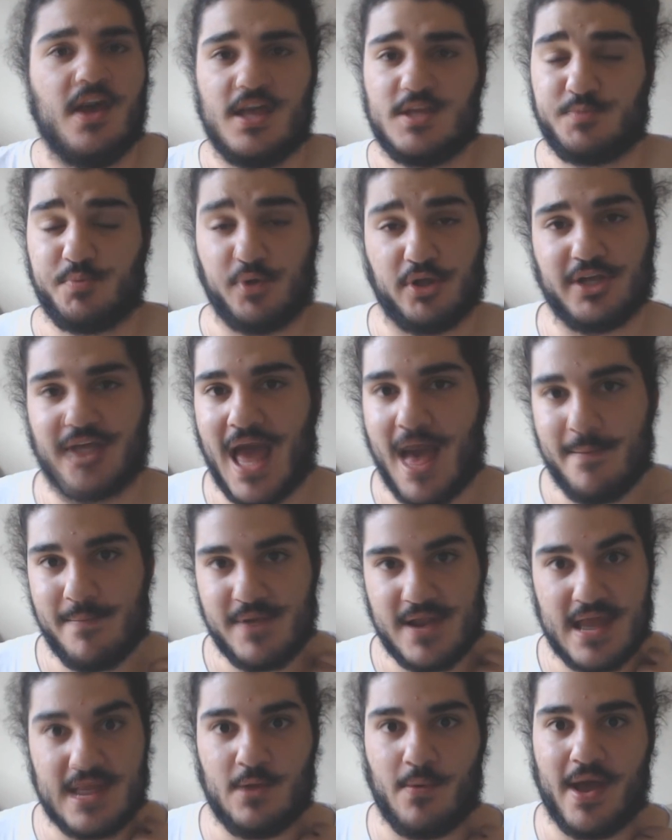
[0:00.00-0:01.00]
It's probably going to
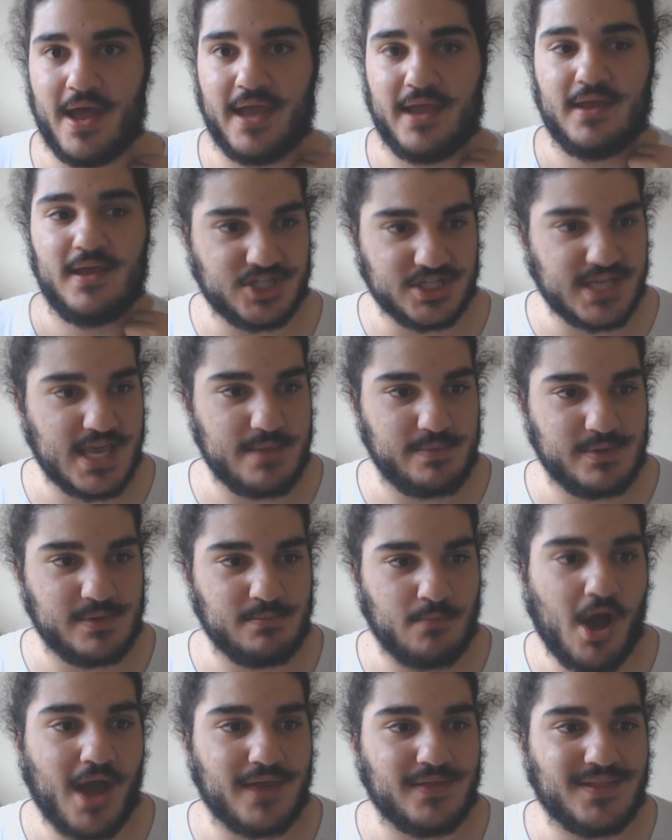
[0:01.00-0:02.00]
happen anyway. Just keep in
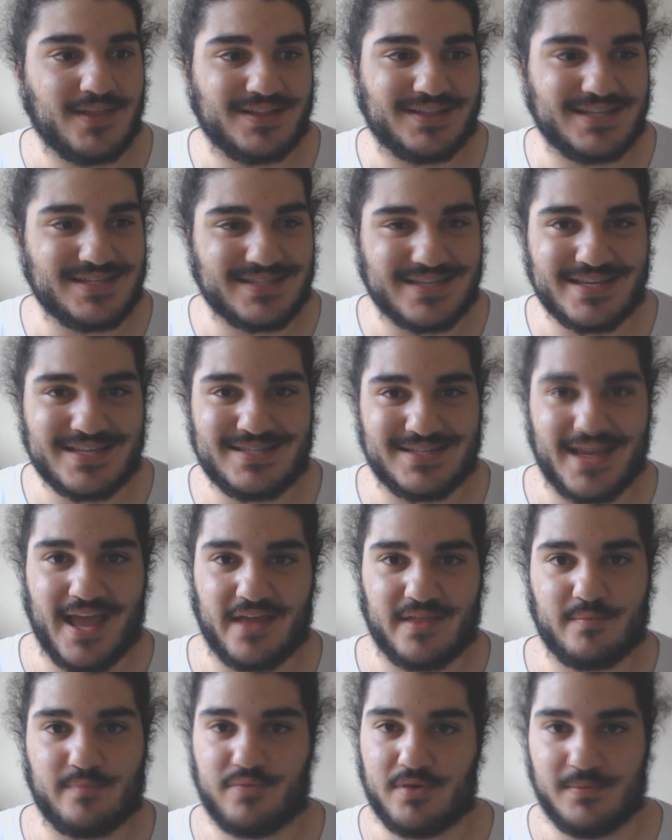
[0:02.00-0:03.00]
mind that this isn't
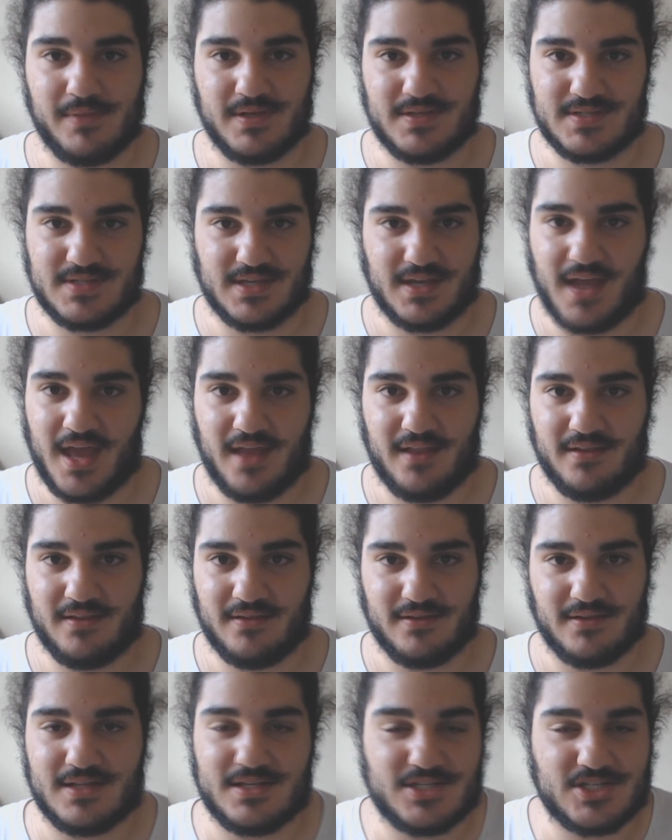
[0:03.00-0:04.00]
how the Premier League is going to
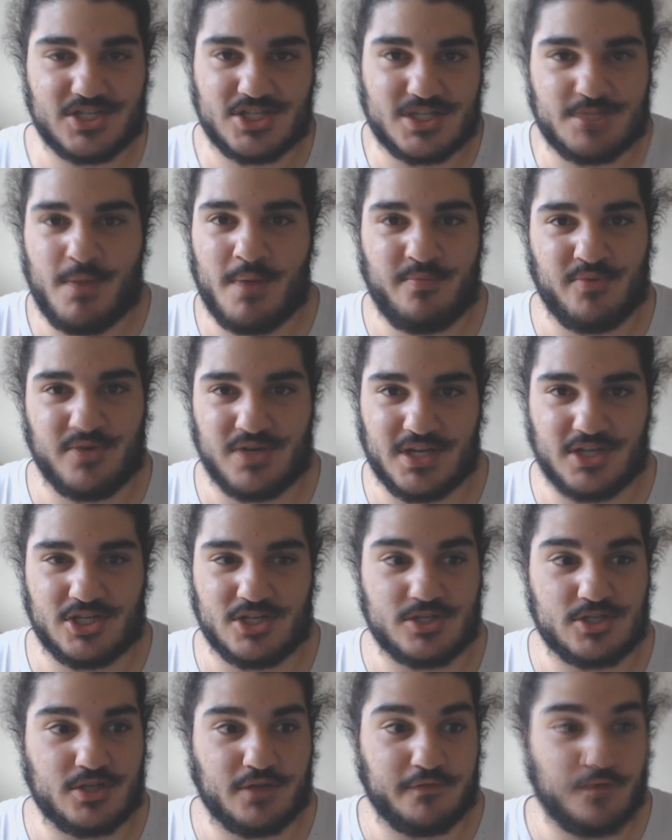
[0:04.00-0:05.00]
end. These are just my
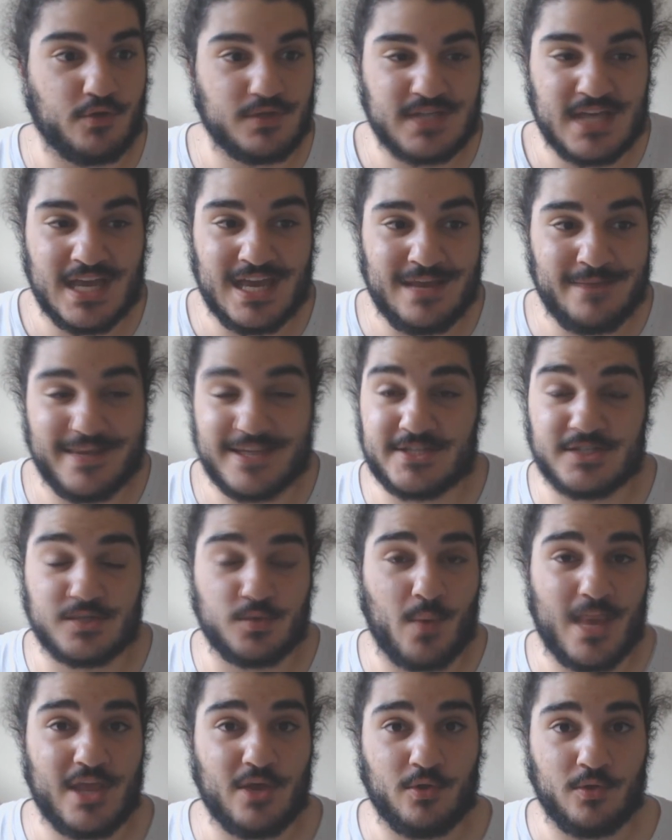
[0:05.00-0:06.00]
predictions. So if your team
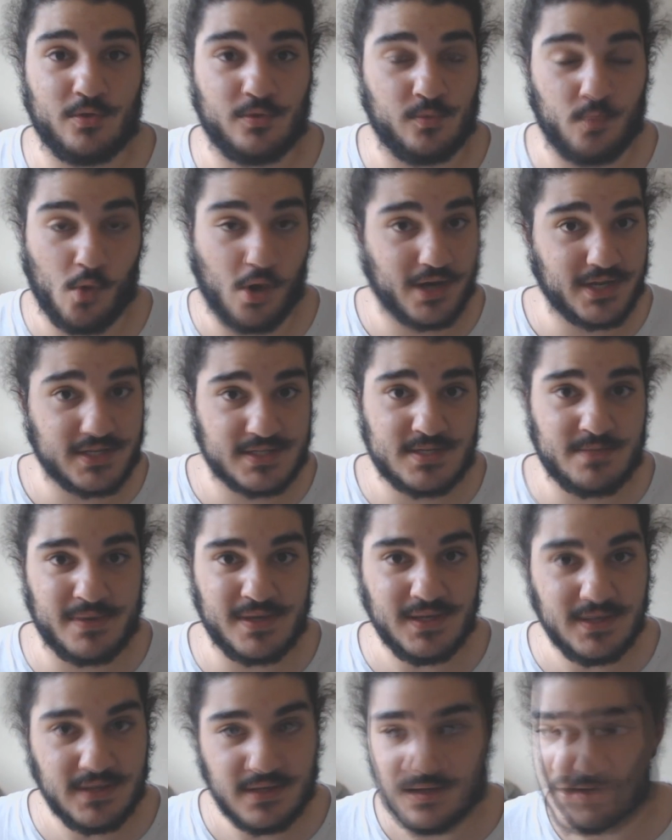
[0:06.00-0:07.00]
isn't where you'll want it to
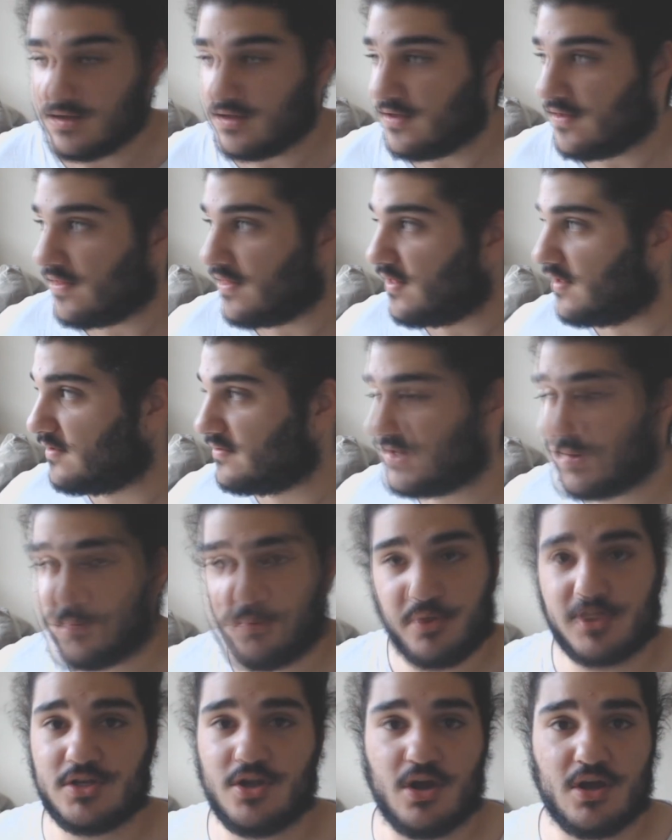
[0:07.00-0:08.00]
be, they're
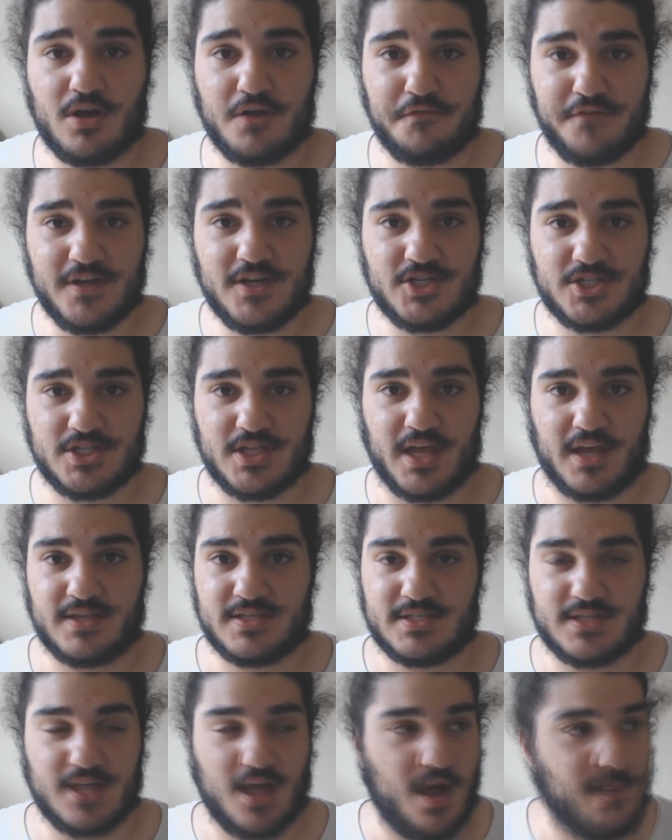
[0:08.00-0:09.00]
probably not going to finish there
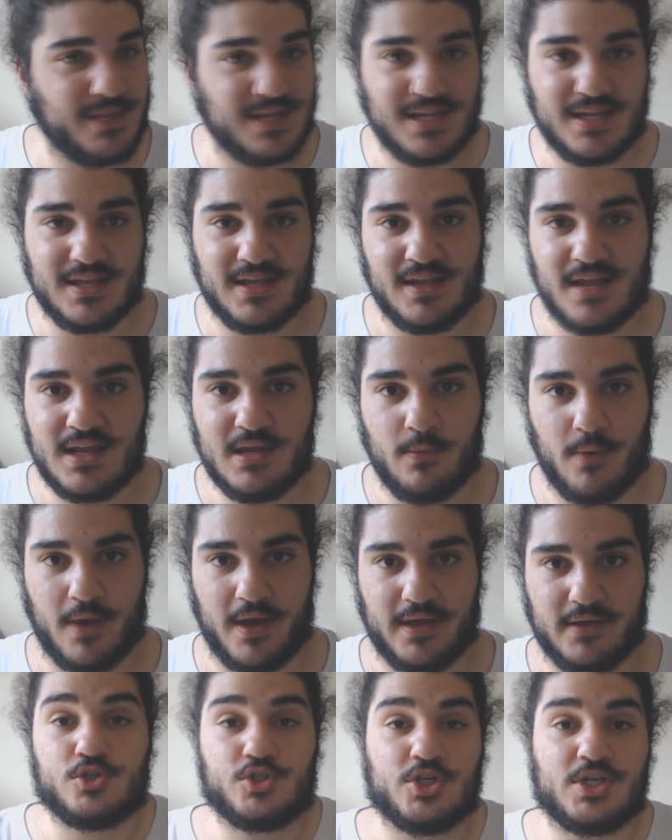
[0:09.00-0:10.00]
because I'm an idiot
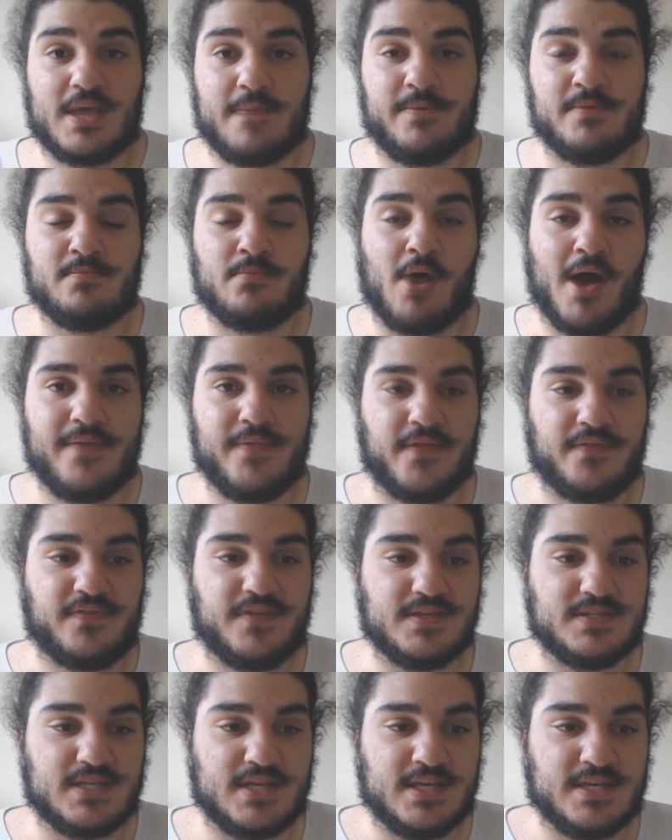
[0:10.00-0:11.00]
anyway. Also keep in mind that
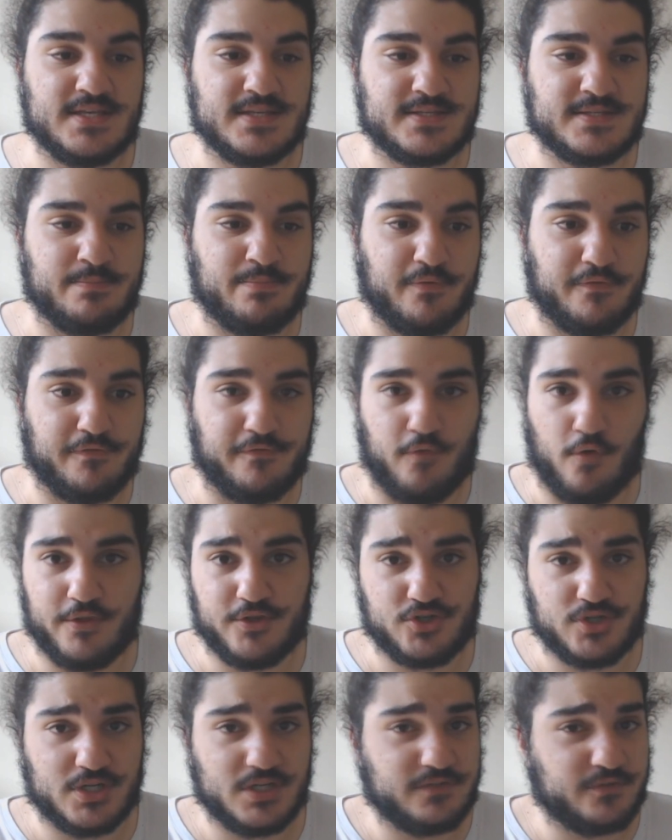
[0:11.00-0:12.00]
this is before
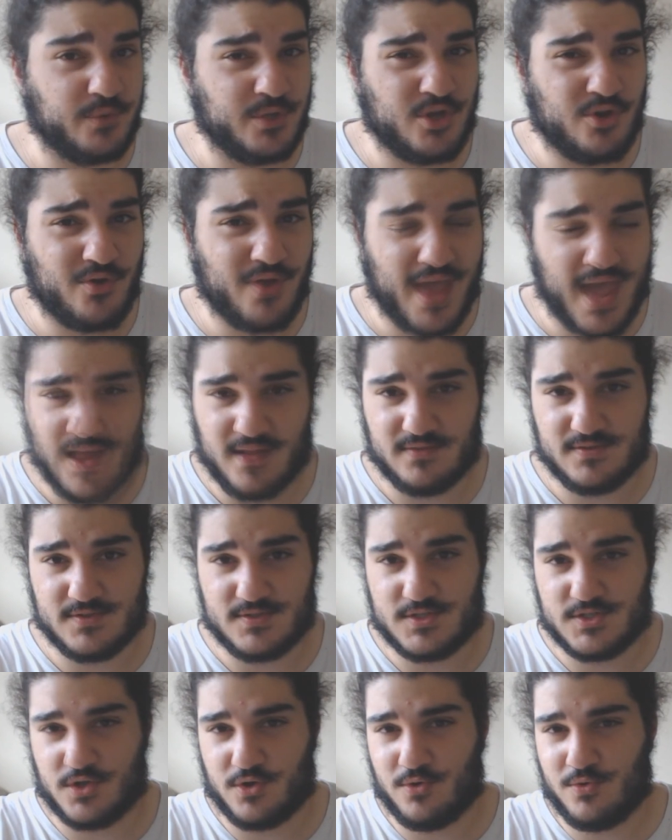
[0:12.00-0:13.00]
the transfer window
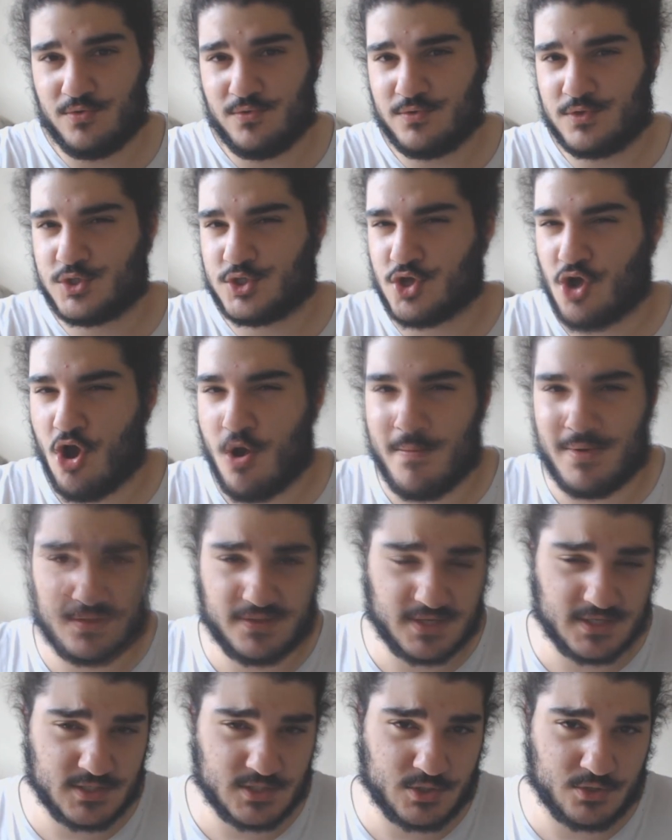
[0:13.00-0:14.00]
ends, so many
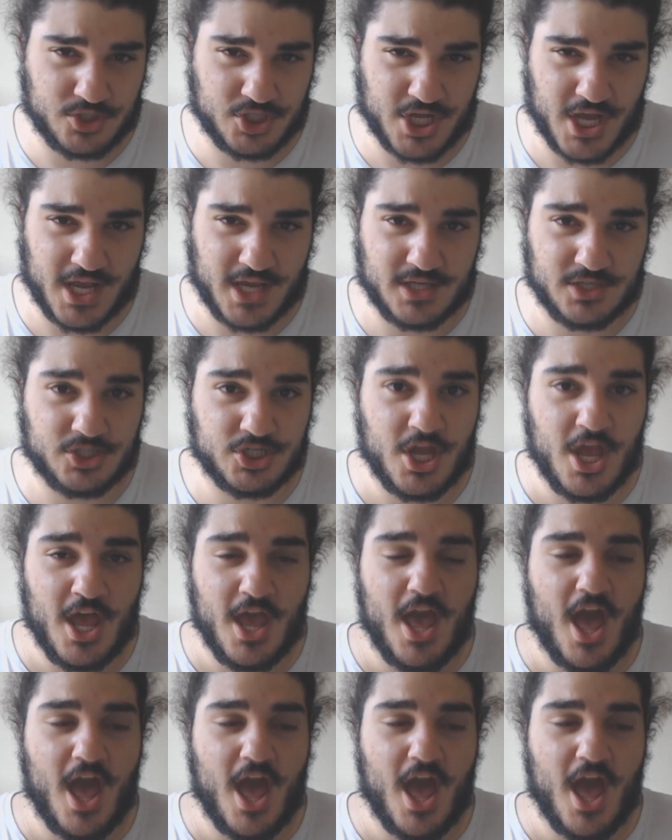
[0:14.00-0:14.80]
things could change.